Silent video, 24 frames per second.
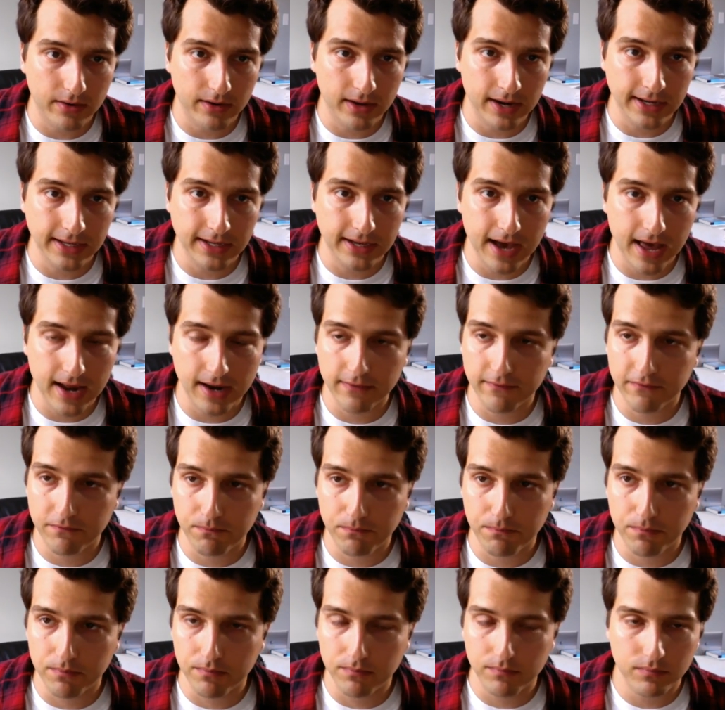Any kind of
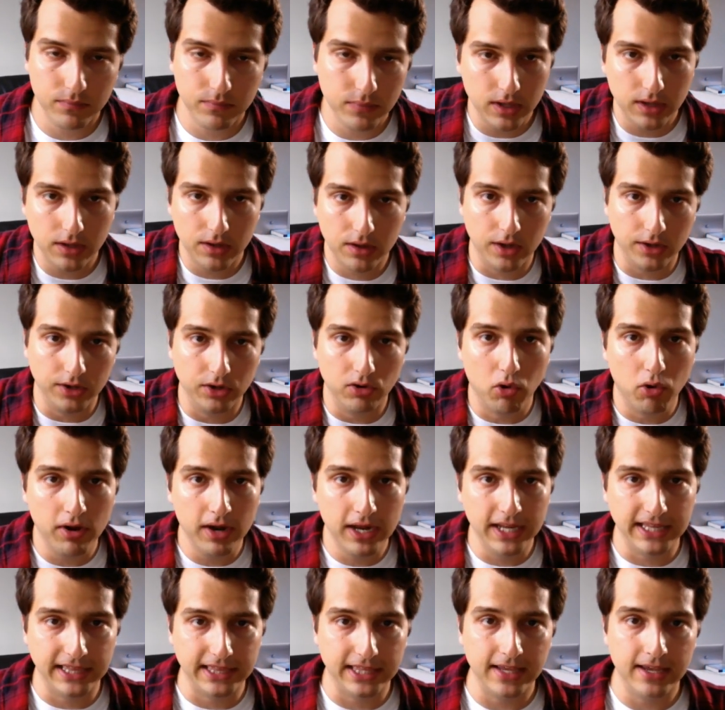
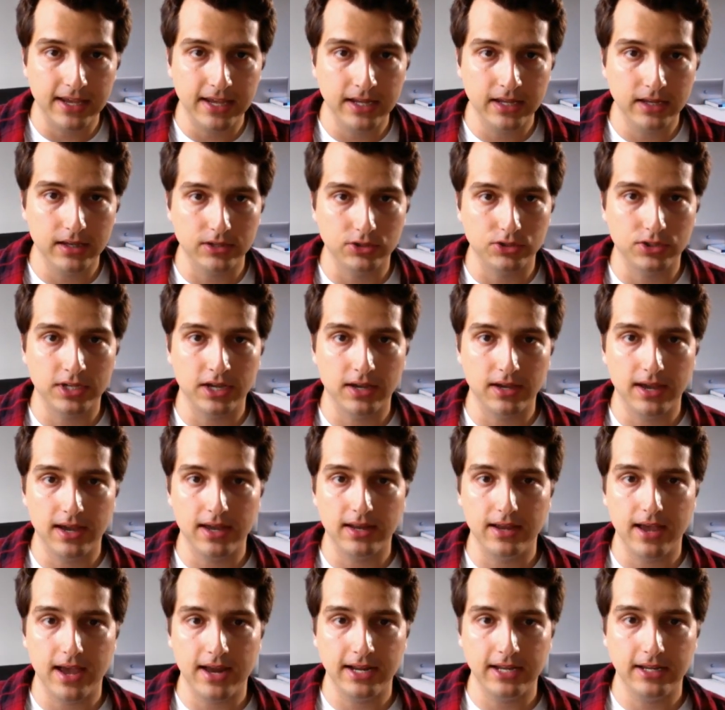annoying thing is to
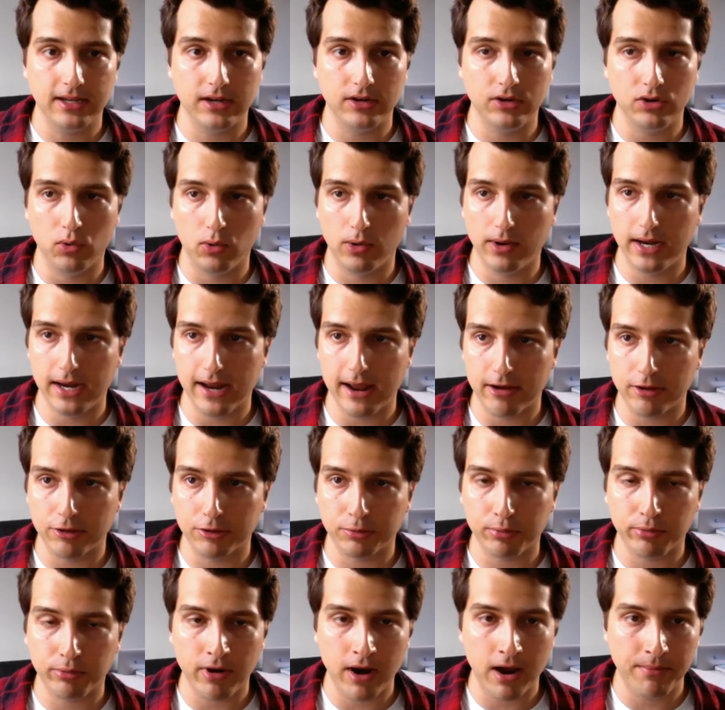any annoying health
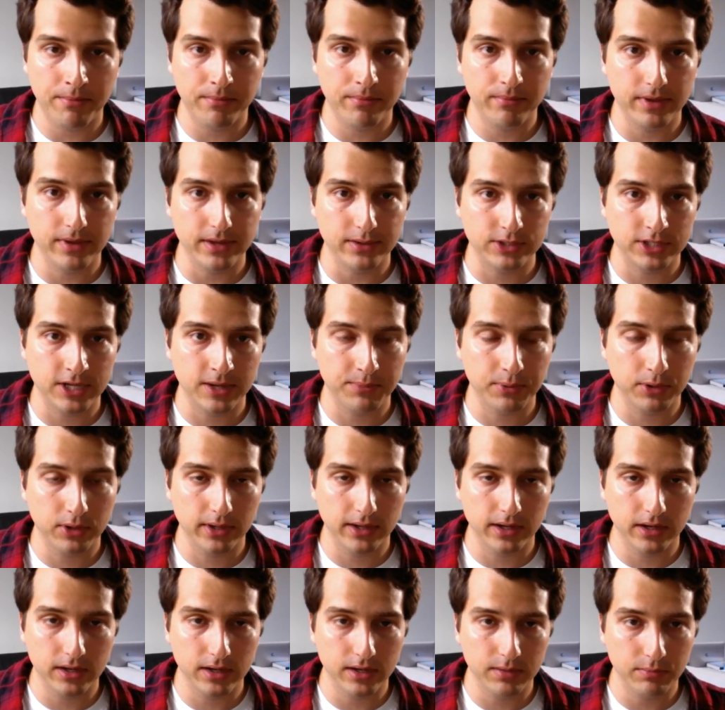problem is typically
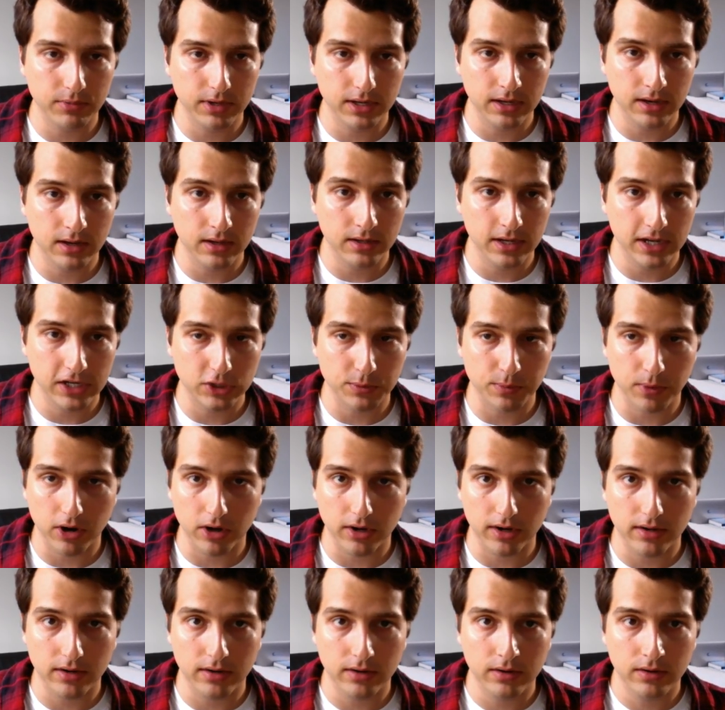a good niche
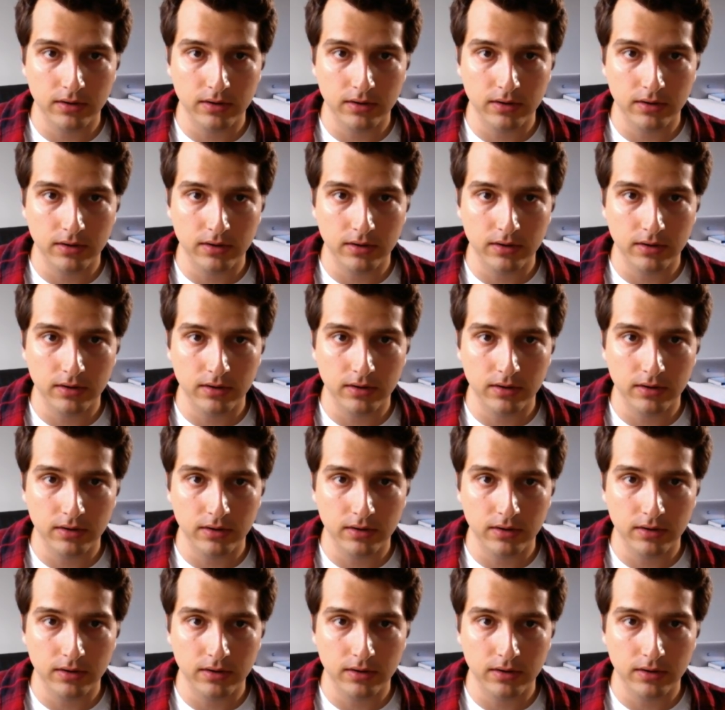market.